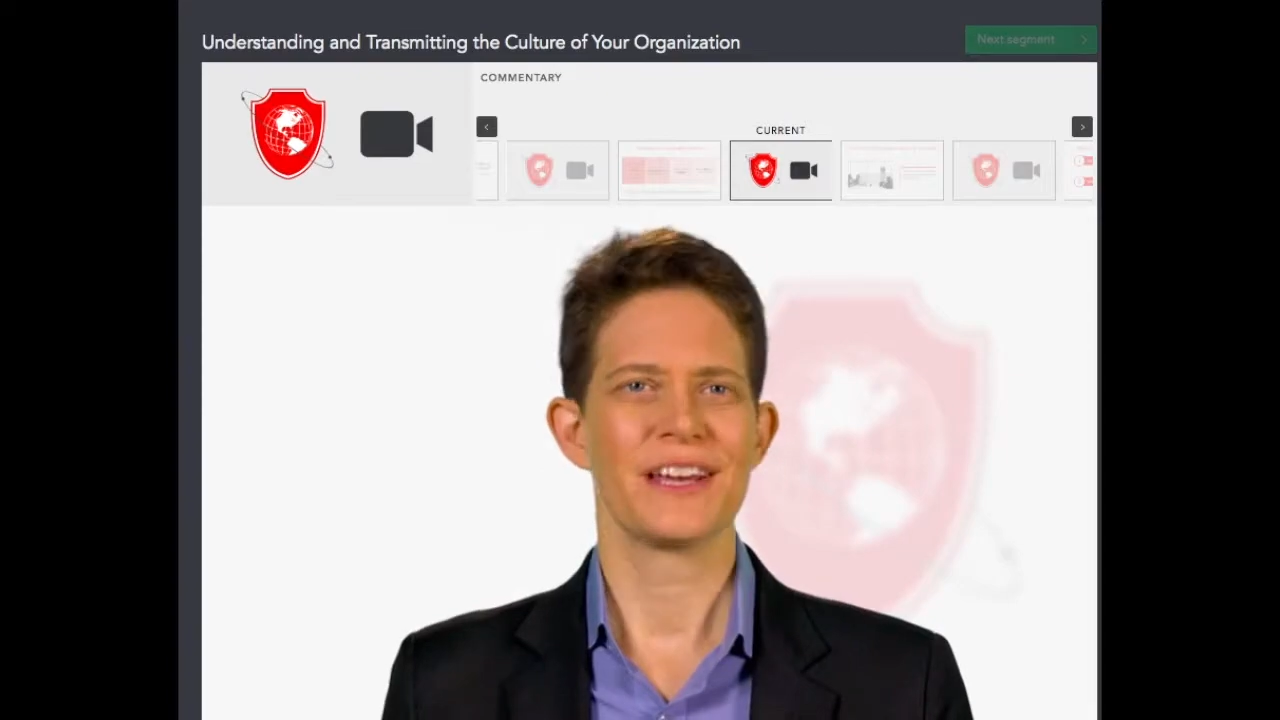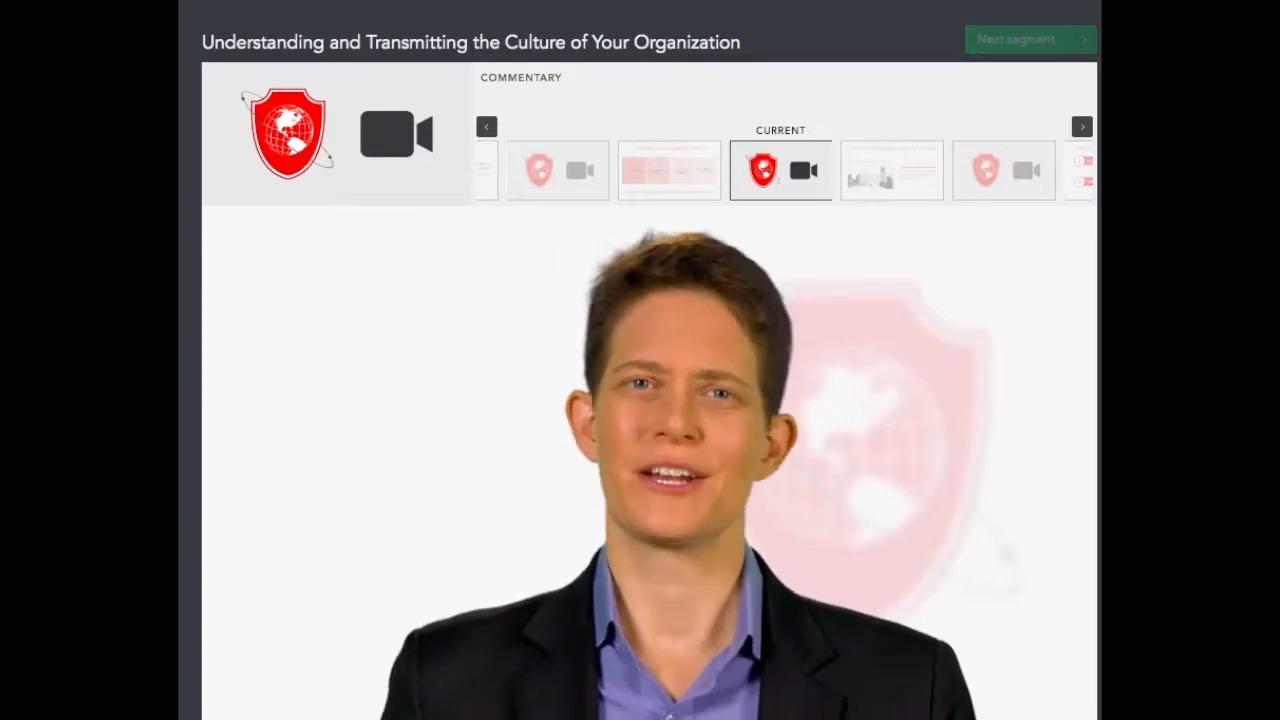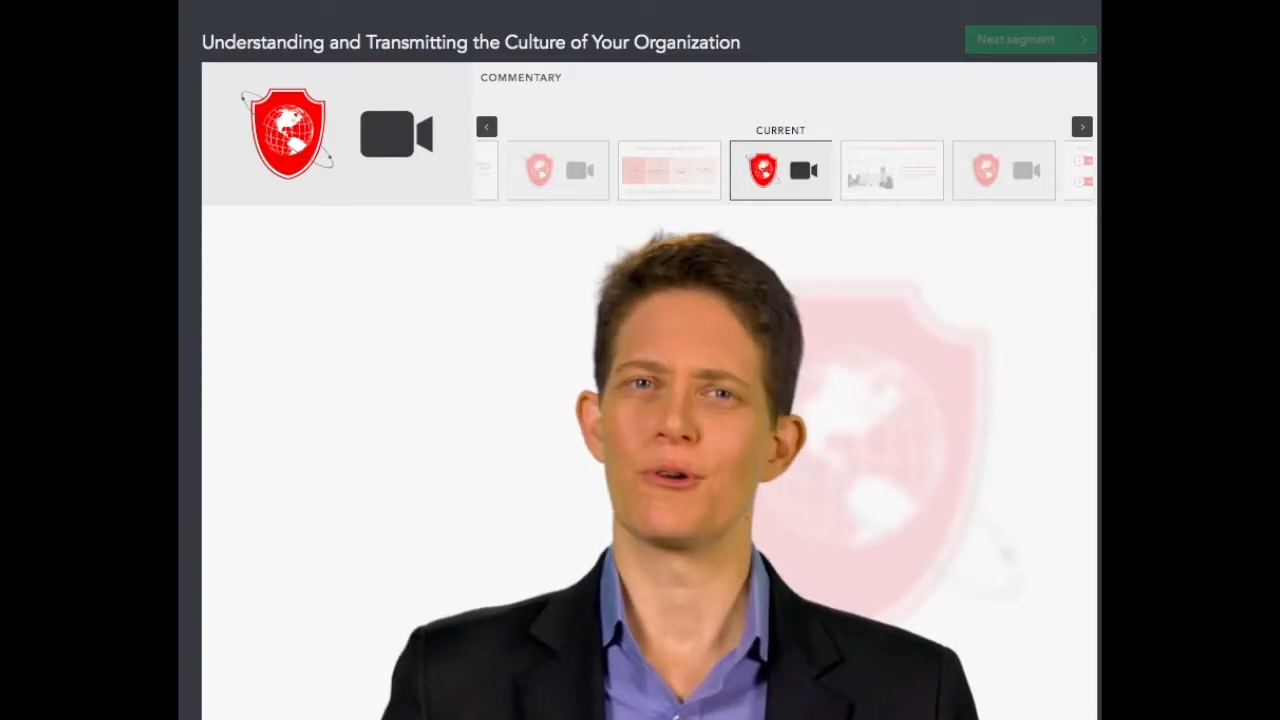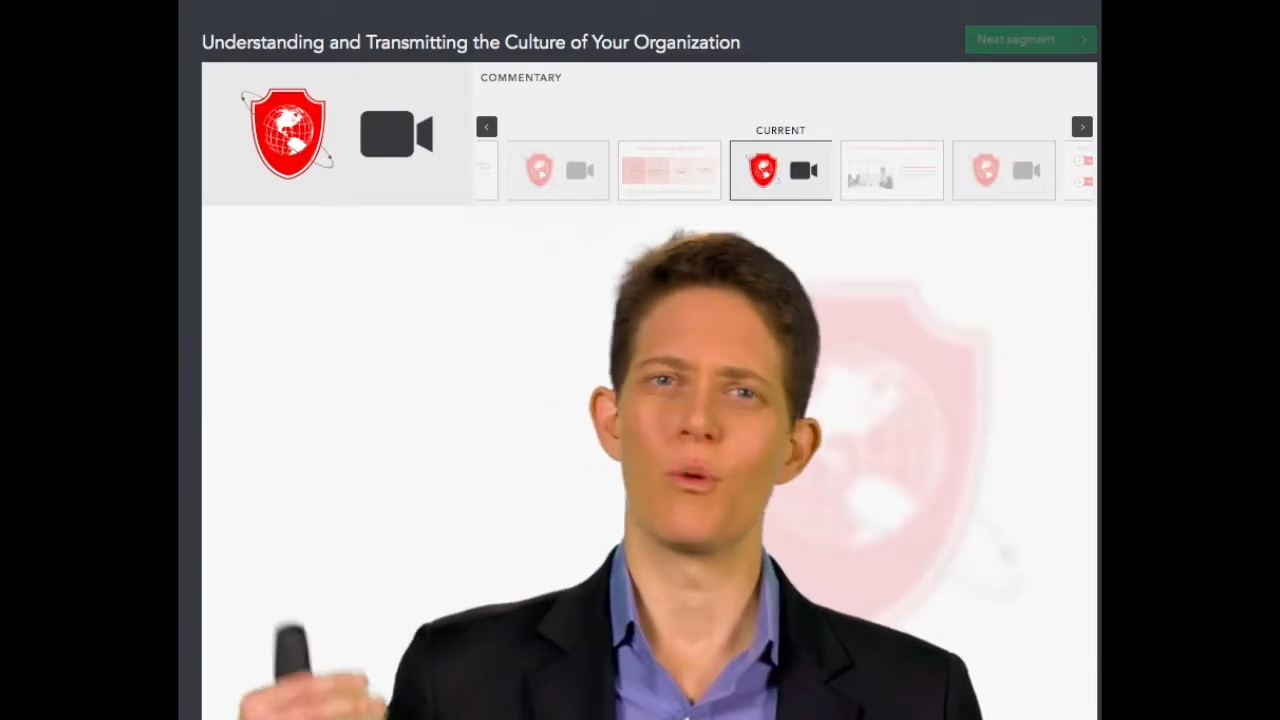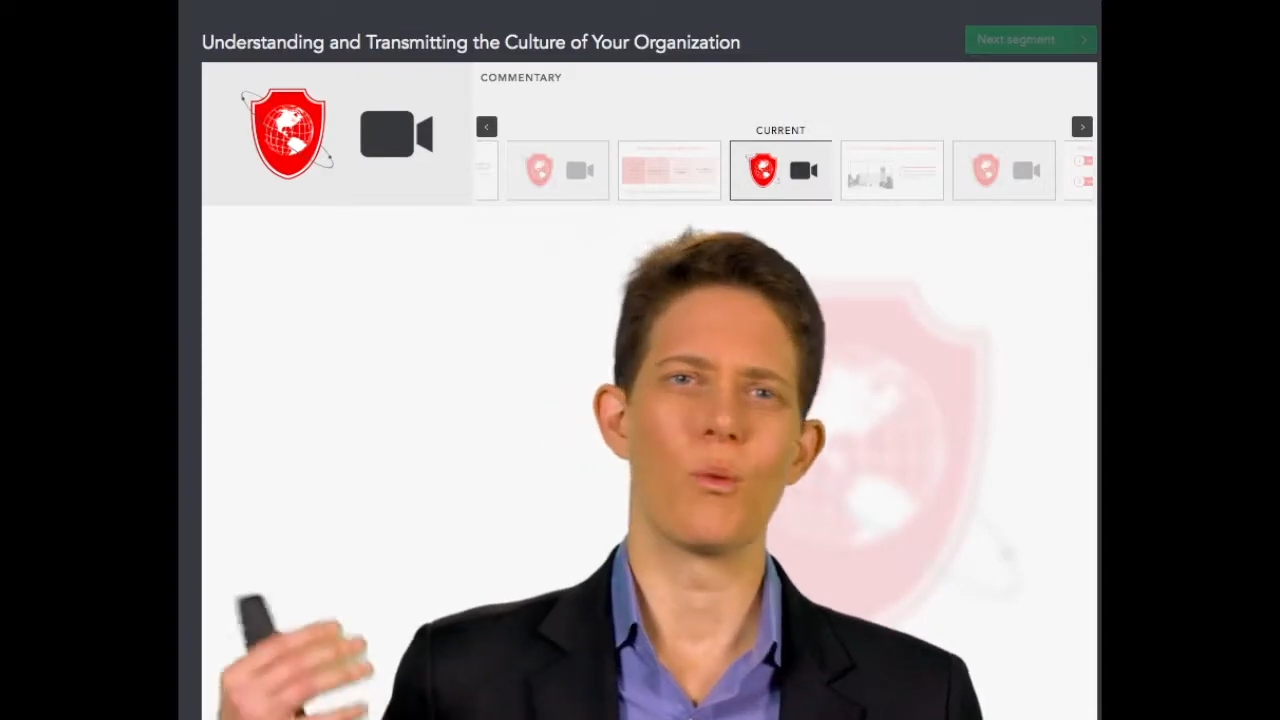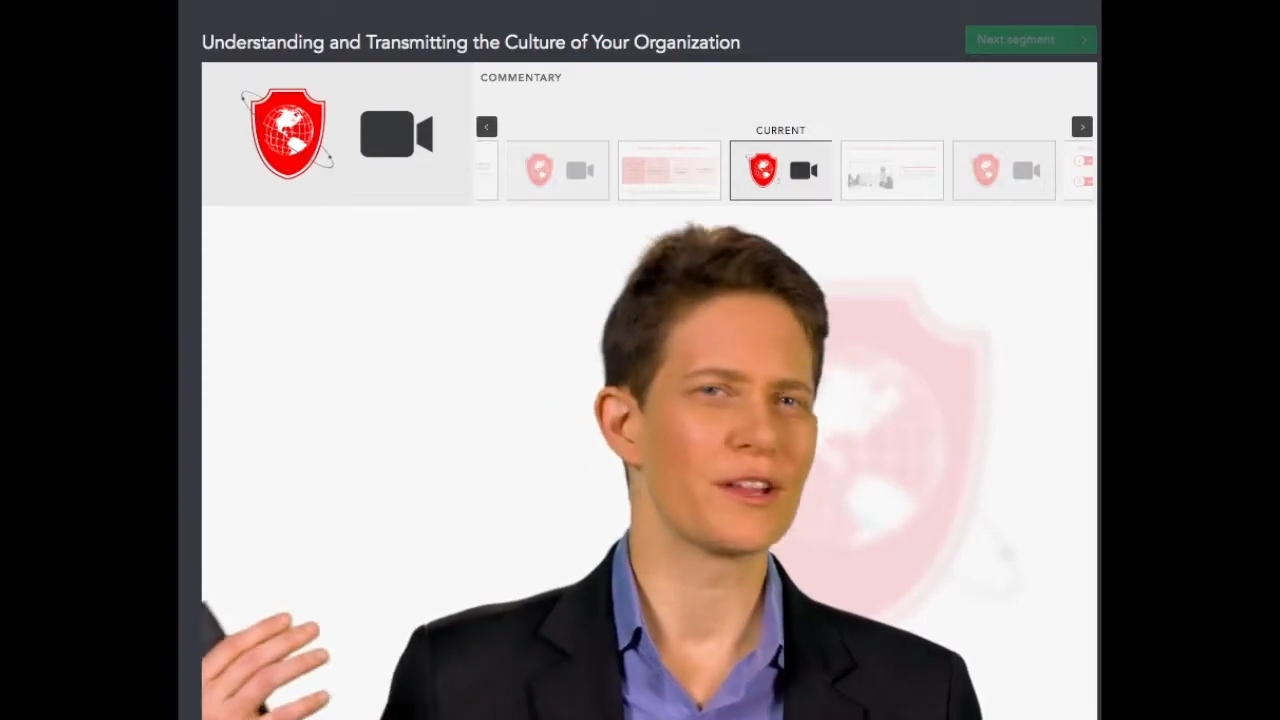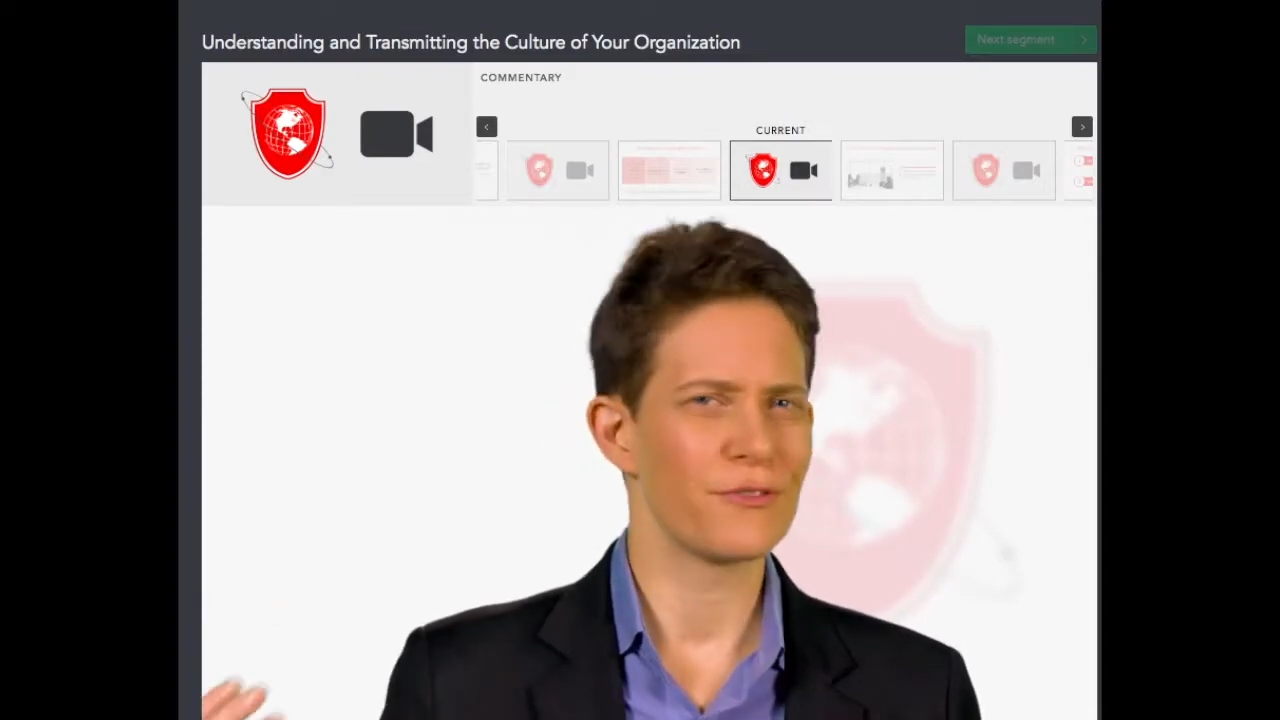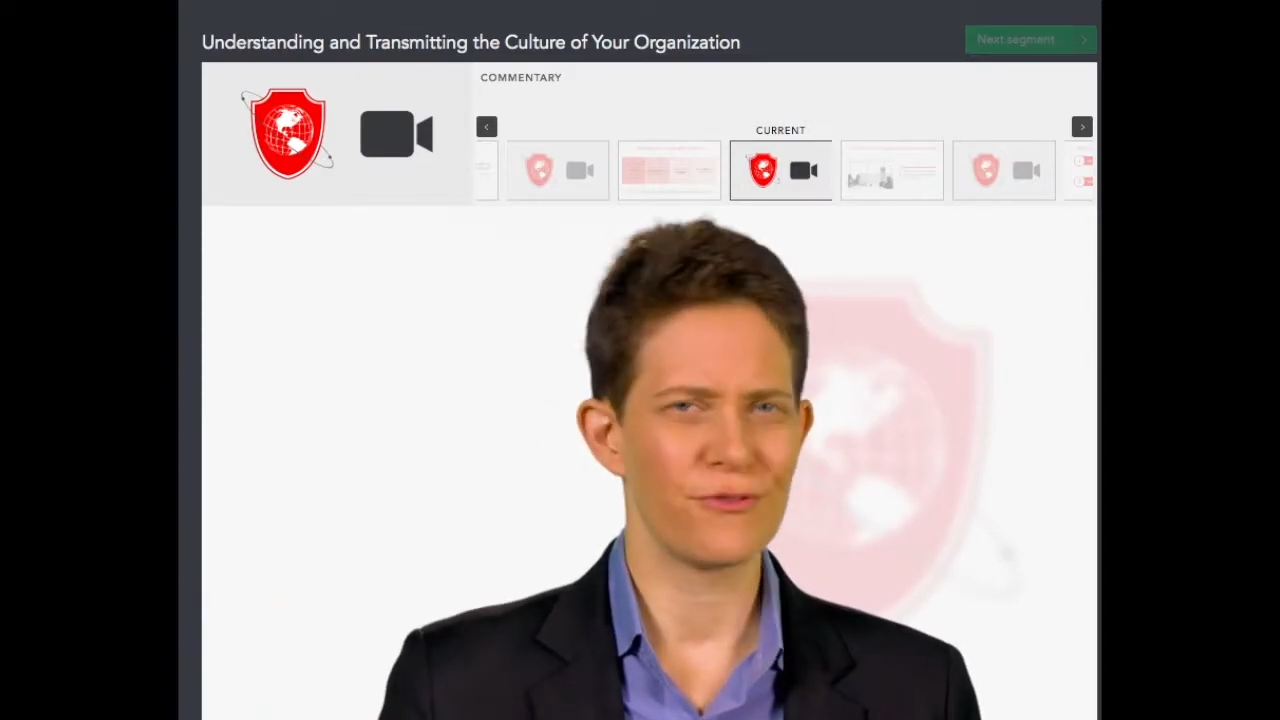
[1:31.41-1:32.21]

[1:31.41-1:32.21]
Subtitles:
well, what do the